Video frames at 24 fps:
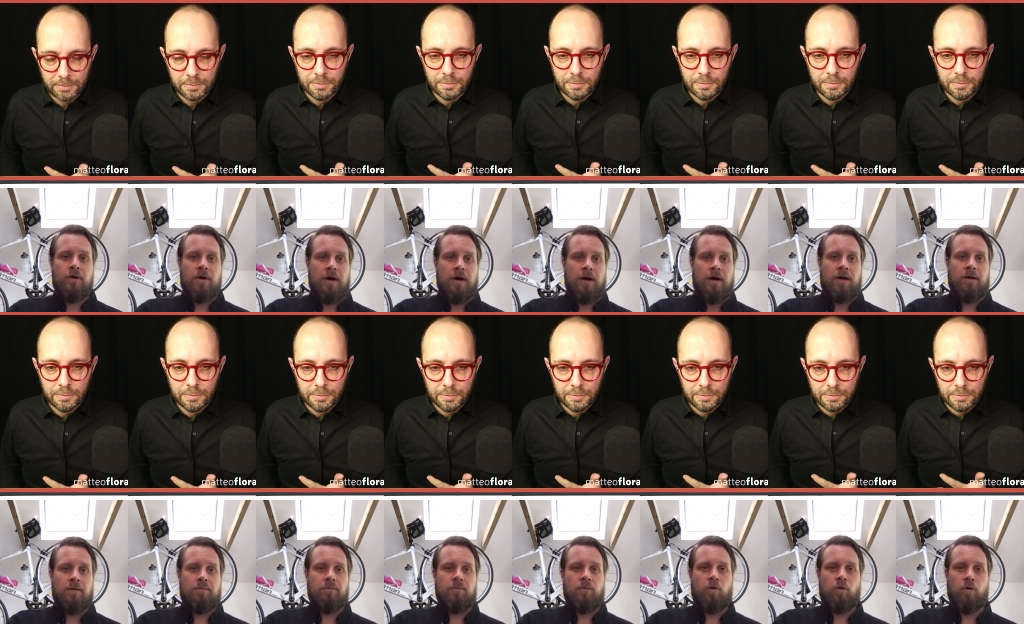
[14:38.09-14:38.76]

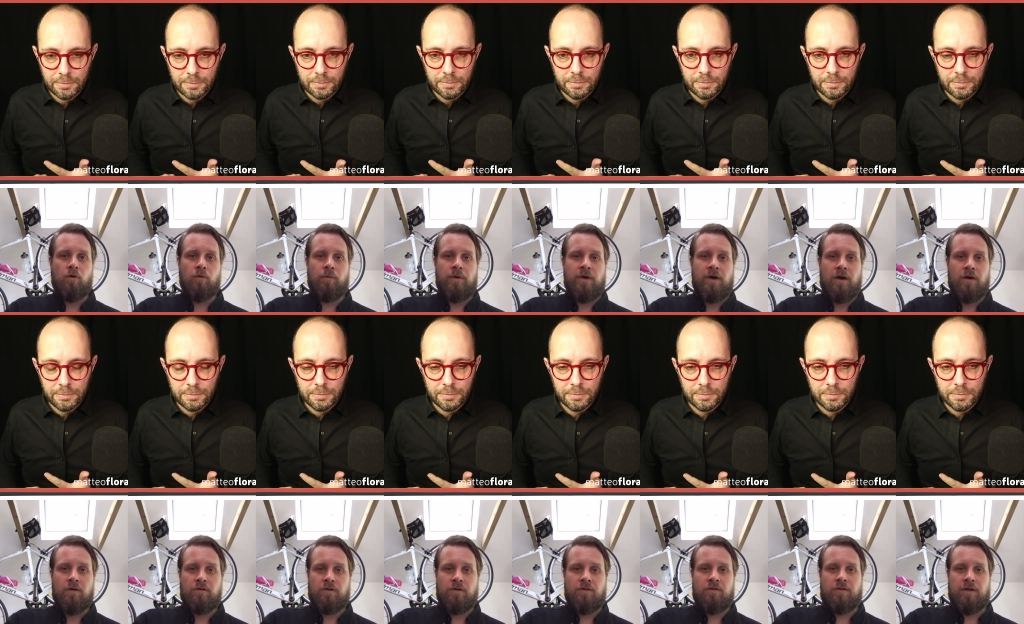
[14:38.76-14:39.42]
Speaker 1: All we
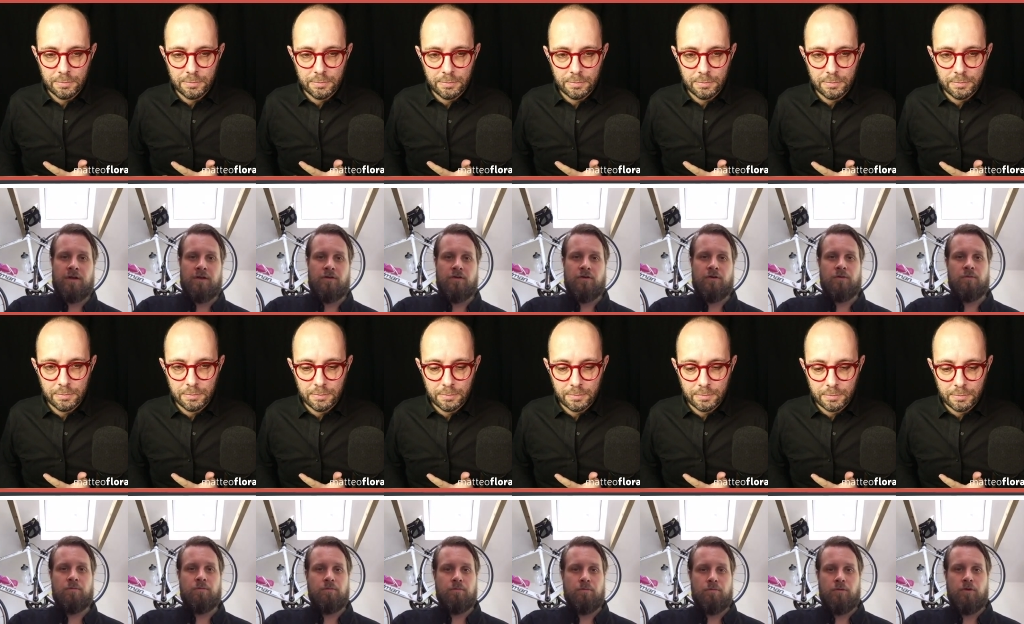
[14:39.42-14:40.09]
ask is that
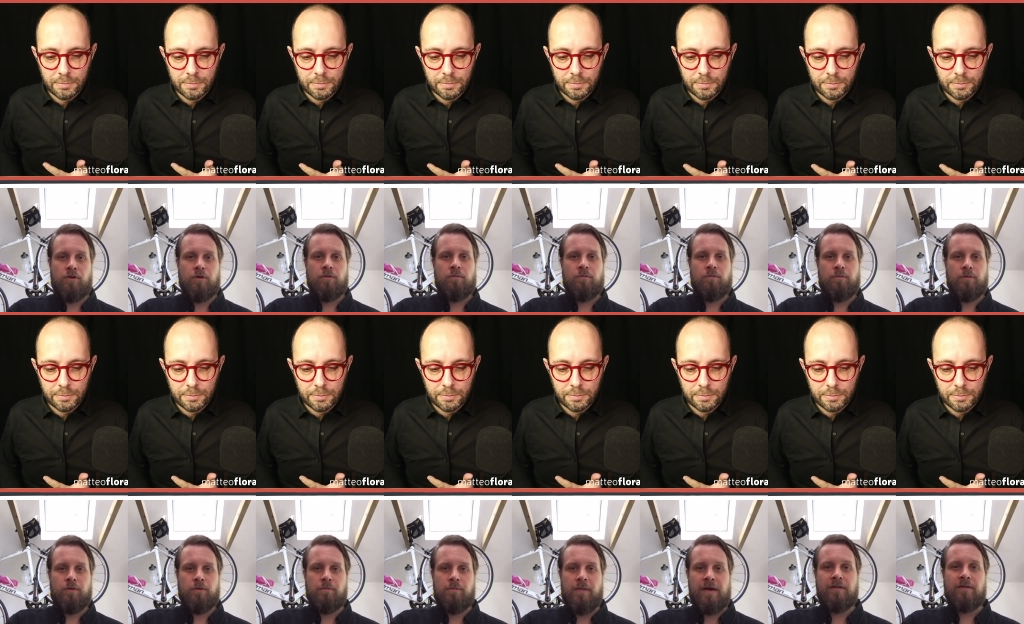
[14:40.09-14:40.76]
you
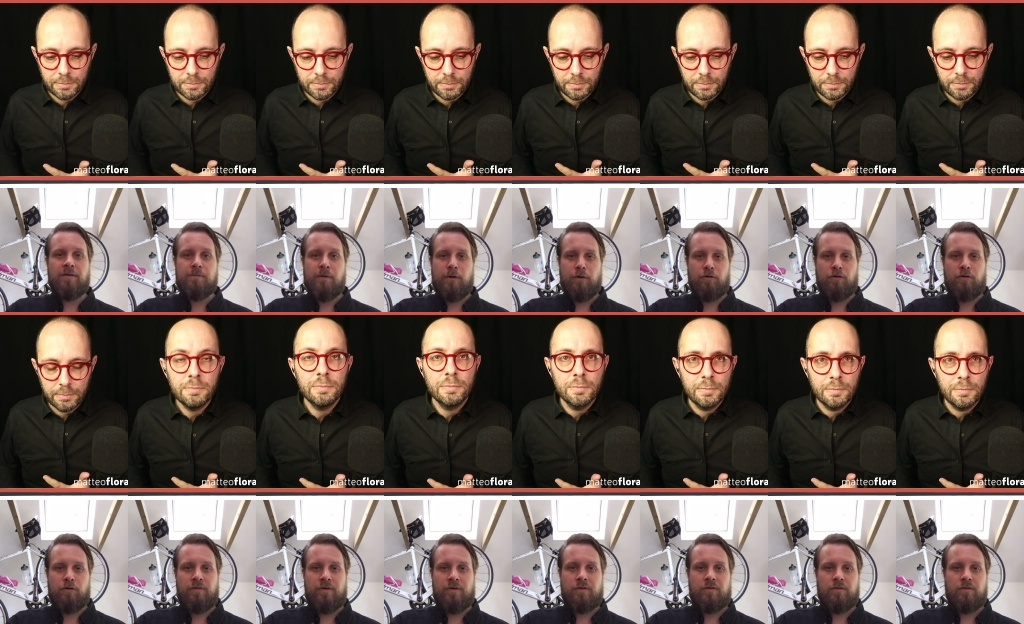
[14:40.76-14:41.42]
make the most
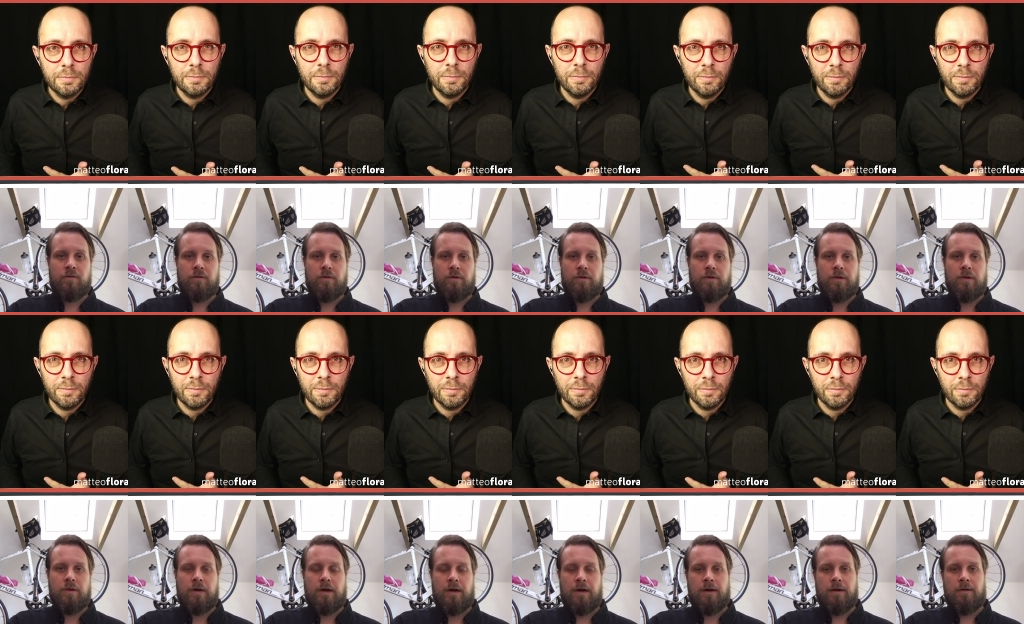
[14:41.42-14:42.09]
of it
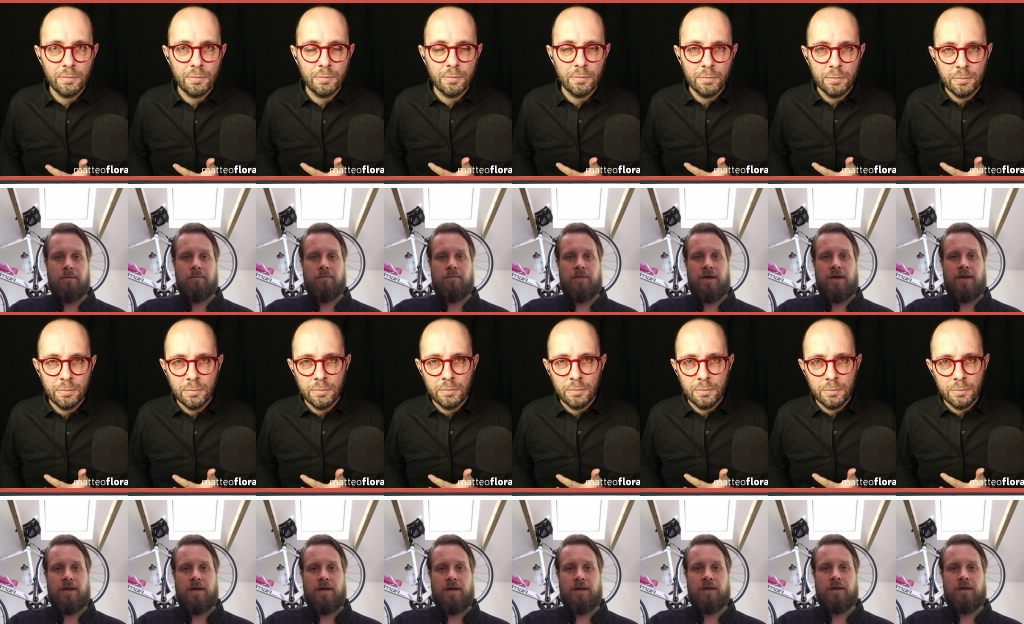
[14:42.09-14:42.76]

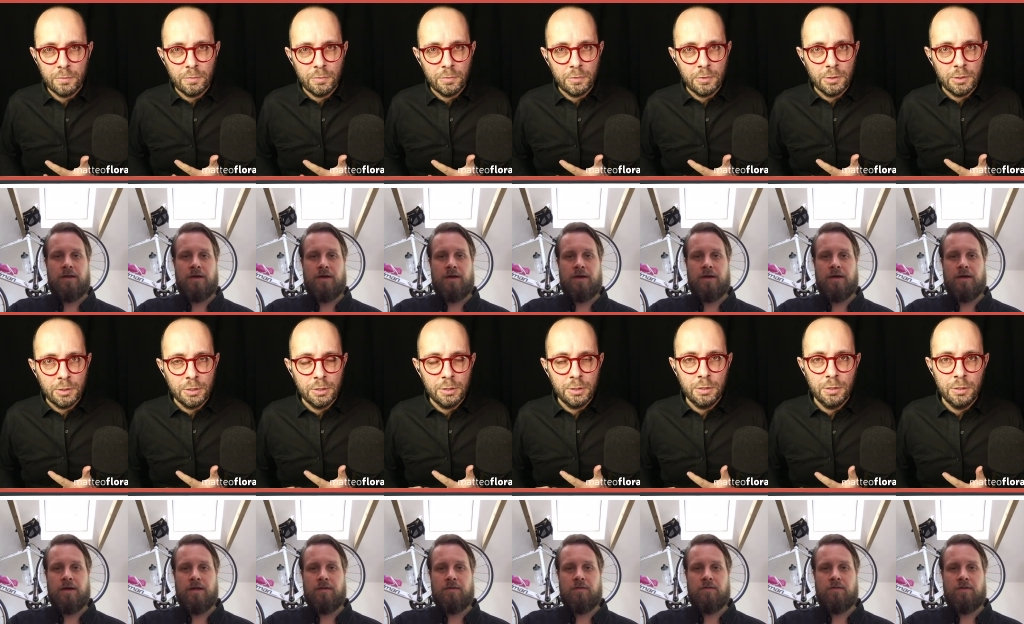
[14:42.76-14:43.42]

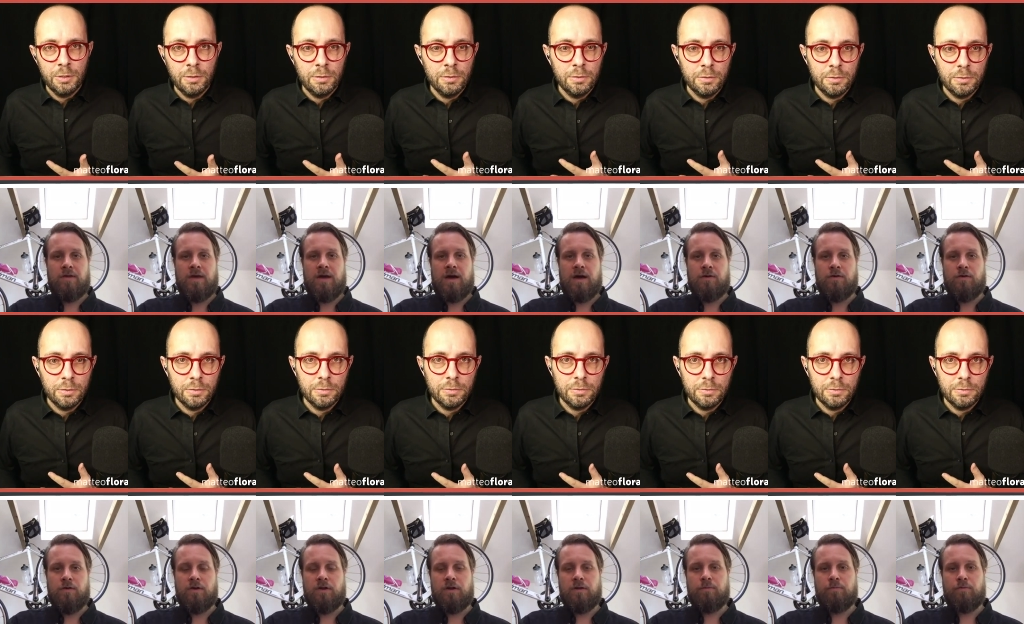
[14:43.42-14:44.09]
and see how
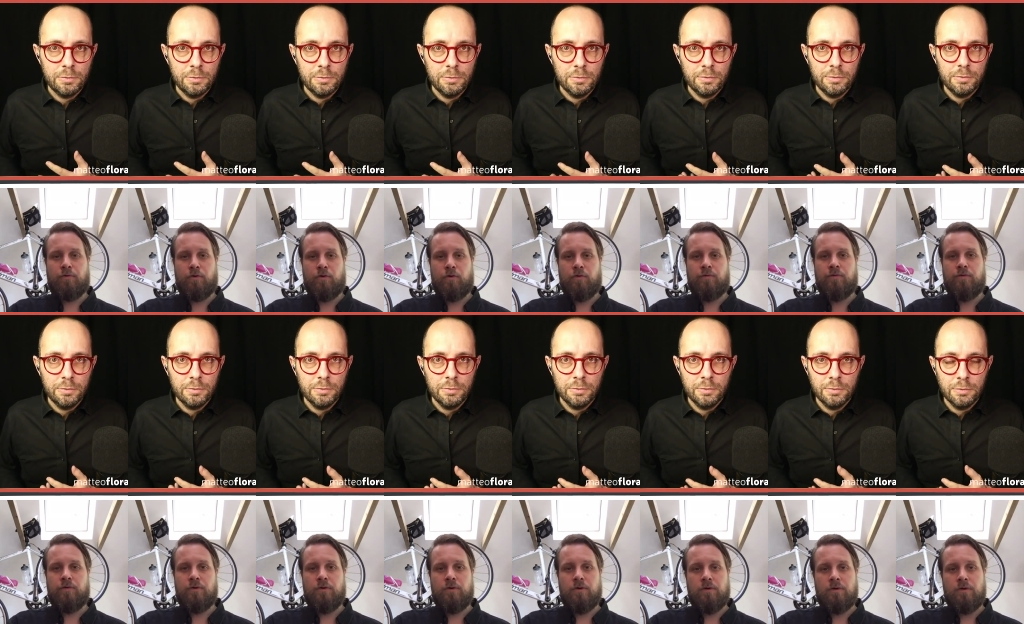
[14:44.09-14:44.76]
you can improve
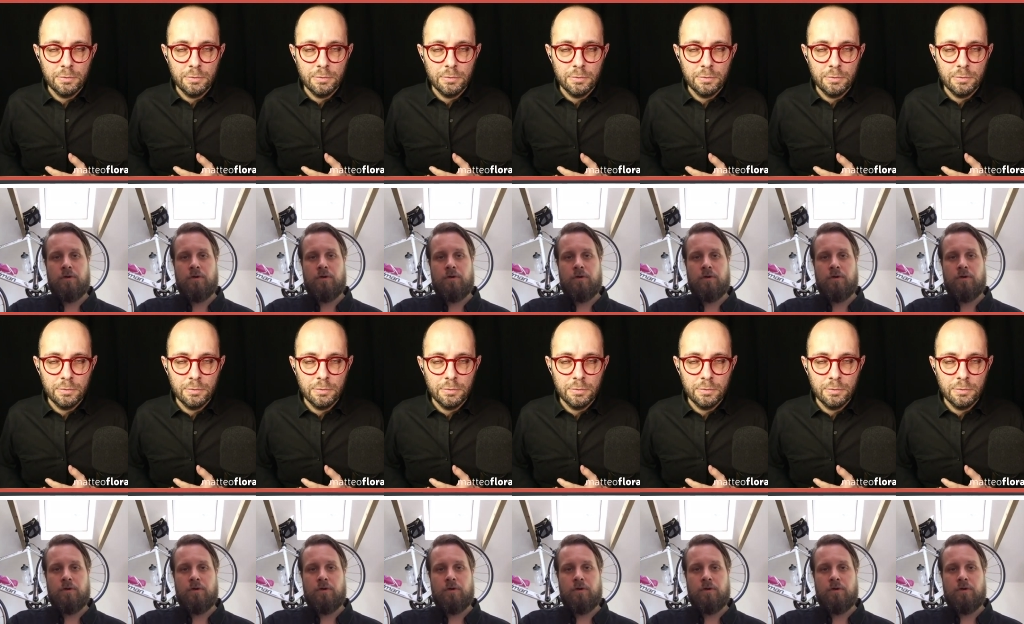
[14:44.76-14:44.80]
